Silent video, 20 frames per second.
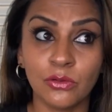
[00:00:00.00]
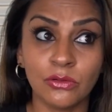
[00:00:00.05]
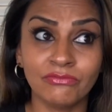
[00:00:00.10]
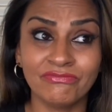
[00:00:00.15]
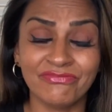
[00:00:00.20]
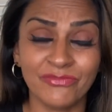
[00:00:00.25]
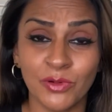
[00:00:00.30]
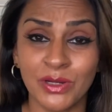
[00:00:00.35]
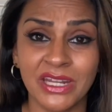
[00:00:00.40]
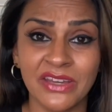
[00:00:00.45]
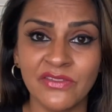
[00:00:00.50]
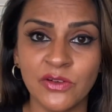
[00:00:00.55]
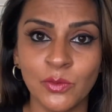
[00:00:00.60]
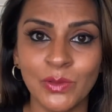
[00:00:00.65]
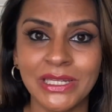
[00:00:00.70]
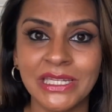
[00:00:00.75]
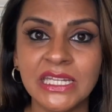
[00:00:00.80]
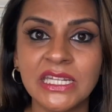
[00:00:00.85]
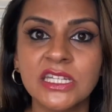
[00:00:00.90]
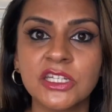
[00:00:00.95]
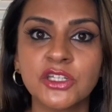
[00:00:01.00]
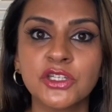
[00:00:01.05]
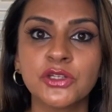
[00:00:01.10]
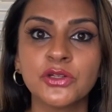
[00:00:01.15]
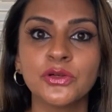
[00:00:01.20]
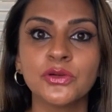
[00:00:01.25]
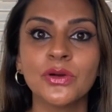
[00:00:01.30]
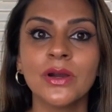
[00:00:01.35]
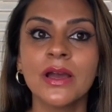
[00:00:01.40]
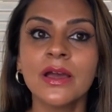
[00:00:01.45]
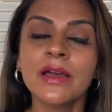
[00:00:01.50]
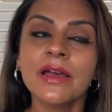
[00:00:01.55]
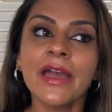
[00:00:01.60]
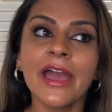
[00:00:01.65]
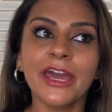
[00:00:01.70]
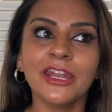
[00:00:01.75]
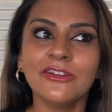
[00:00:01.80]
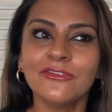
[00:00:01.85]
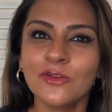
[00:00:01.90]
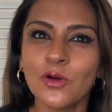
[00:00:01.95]
whatever we needed to.
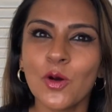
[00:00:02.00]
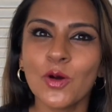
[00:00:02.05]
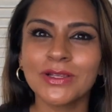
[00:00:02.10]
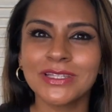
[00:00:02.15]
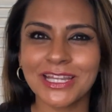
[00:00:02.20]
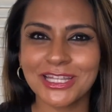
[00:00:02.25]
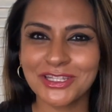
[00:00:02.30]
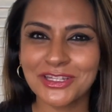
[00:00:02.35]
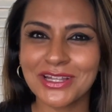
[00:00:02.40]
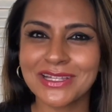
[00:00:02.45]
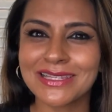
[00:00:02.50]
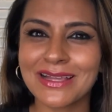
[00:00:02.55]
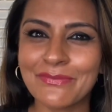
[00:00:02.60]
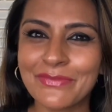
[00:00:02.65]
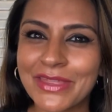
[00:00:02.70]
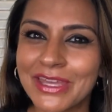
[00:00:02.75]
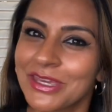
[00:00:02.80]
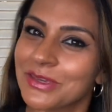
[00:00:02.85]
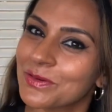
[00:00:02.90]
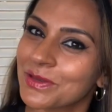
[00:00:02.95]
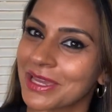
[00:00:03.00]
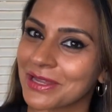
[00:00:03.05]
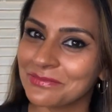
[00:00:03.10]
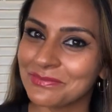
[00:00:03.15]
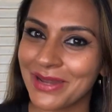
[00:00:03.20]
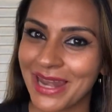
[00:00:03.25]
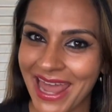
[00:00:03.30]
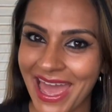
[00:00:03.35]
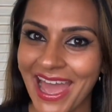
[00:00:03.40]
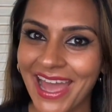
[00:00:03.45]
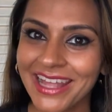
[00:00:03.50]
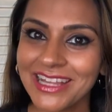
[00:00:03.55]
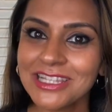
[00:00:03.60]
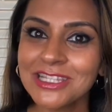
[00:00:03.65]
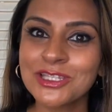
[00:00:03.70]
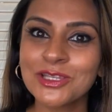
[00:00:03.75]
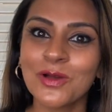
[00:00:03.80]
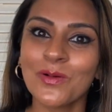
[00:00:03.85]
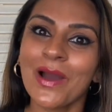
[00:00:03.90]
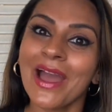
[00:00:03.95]
And of course, that's not something you can plan,
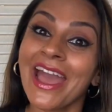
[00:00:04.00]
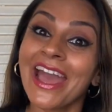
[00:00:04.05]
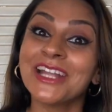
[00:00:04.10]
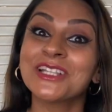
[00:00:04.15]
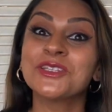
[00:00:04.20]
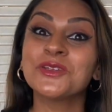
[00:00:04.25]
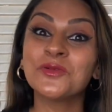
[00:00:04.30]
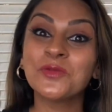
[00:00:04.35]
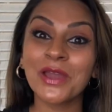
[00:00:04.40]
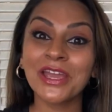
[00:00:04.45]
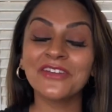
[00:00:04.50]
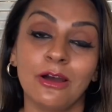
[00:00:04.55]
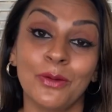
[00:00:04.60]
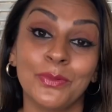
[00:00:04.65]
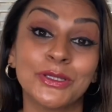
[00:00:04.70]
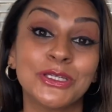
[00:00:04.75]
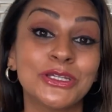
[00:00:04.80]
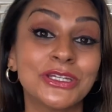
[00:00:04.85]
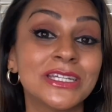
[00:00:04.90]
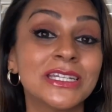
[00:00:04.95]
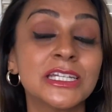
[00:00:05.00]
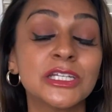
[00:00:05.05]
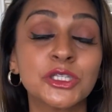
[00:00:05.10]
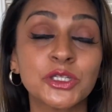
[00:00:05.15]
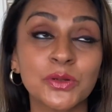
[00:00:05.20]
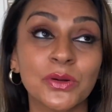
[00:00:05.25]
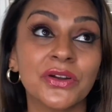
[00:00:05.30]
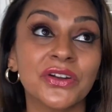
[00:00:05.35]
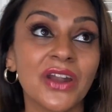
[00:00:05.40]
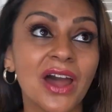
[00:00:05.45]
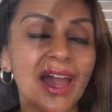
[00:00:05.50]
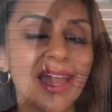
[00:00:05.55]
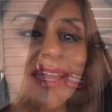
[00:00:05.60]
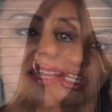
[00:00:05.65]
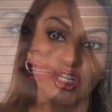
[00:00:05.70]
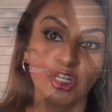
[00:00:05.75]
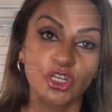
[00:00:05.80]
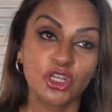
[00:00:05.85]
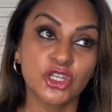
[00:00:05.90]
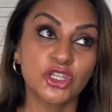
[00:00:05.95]
so I had to wait for opportunities to
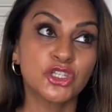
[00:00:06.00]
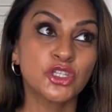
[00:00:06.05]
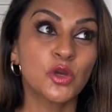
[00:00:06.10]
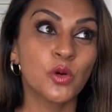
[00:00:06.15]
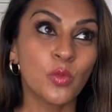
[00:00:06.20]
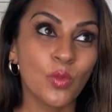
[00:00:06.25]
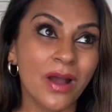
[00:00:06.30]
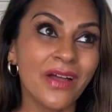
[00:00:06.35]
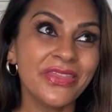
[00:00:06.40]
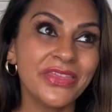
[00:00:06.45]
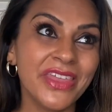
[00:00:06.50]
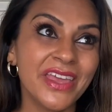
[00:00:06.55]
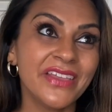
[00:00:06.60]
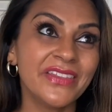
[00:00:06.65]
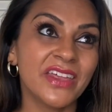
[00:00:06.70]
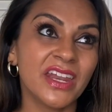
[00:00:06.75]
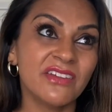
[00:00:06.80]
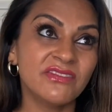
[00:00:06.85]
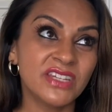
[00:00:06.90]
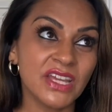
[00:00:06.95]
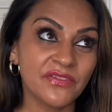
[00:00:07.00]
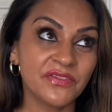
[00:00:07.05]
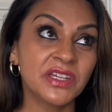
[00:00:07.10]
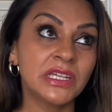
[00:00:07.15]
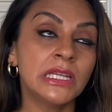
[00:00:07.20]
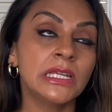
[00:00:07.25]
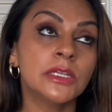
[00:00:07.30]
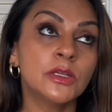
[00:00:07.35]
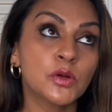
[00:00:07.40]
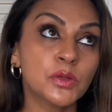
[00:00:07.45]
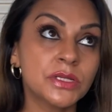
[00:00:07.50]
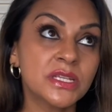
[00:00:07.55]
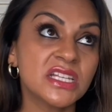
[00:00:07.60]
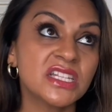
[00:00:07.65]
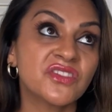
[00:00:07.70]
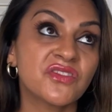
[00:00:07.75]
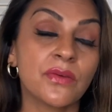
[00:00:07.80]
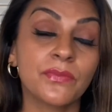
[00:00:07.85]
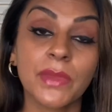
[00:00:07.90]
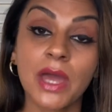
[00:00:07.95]
arise. So one thing that I've definitely
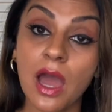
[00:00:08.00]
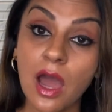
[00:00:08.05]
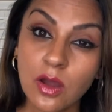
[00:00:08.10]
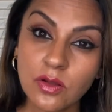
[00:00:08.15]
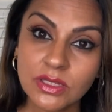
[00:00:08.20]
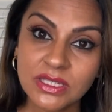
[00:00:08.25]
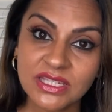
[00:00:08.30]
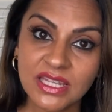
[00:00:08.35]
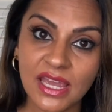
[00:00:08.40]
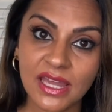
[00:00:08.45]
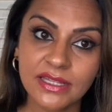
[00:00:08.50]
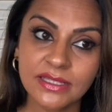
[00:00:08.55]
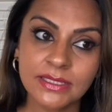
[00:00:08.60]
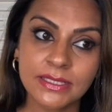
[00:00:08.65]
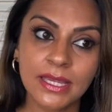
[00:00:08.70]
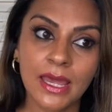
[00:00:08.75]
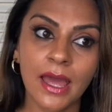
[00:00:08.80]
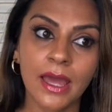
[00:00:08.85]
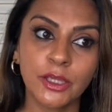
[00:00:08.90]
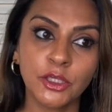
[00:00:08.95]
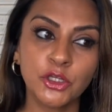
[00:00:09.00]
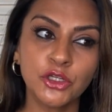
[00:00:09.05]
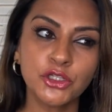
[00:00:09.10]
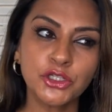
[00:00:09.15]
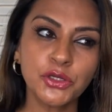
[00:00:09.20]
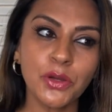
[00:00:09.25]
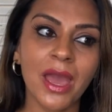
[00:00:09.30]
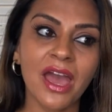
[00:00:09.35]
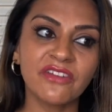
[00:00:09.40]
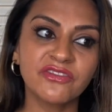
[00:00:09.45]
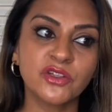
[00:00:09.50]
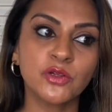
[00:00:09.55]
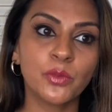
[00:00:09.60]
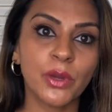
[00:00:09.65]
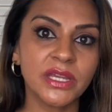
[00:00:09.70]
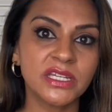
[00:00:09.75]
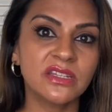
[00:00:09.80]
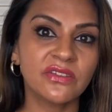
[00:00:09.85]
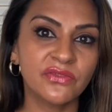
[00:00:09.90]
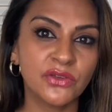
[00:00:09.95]
noticed from the outset, you do have to
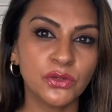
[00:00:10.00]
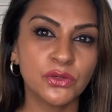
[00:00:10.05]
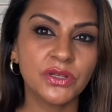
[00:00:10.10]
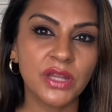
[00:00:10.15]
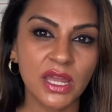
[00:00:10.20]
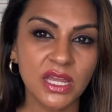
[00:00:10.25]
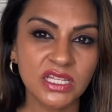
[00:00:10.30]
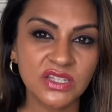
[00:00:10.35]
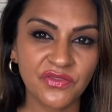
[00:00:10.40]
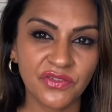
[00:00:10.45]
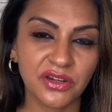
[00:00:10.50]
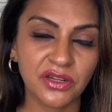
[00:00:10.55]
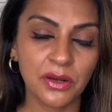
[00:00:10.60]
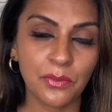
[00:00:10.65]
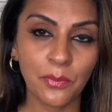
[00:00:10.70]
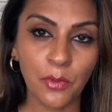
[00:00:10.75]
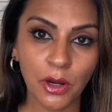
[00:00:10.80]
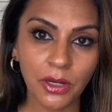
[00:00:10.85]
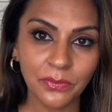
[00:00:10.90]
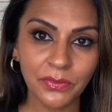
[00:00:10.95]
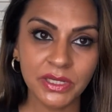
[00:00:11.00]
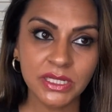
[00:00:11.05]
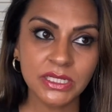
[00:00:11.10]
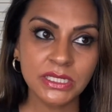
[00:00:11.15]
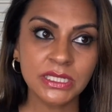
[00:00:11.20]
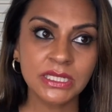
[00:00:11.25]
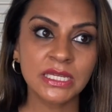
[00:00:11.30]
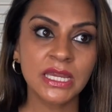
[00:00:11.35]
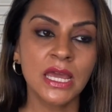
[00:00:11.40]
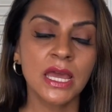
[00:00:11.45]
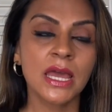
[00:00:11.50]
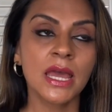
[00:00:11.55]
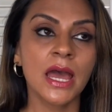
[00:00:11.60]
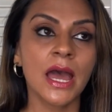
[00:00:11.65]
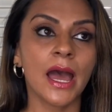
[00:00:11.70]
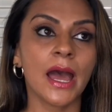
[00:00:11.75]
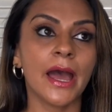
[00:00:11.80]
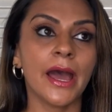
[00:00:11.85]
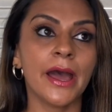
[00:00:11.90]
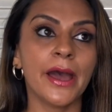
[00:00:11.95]
wait a few days for an appointment.
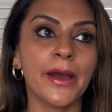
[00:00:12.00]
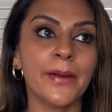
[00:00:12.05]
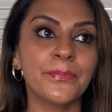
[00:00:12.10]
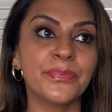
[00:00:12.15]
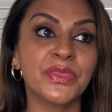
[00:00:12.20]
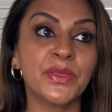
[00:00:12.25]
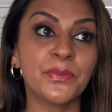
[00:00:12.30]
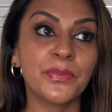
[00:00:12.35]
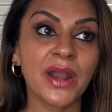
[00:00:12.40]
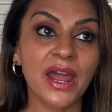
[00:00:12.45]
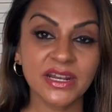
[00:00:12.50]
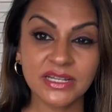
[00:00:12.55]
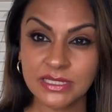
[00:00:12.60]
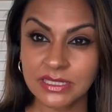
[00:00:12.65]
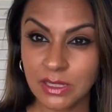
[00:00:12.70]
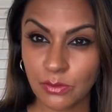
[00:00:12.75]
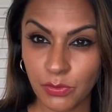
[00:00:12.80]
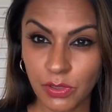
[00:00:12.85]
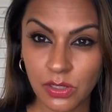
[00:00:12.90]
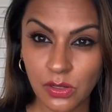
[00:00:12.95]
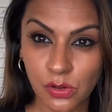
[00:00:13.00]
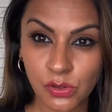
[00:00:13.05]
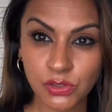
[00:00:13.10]
The practice that we go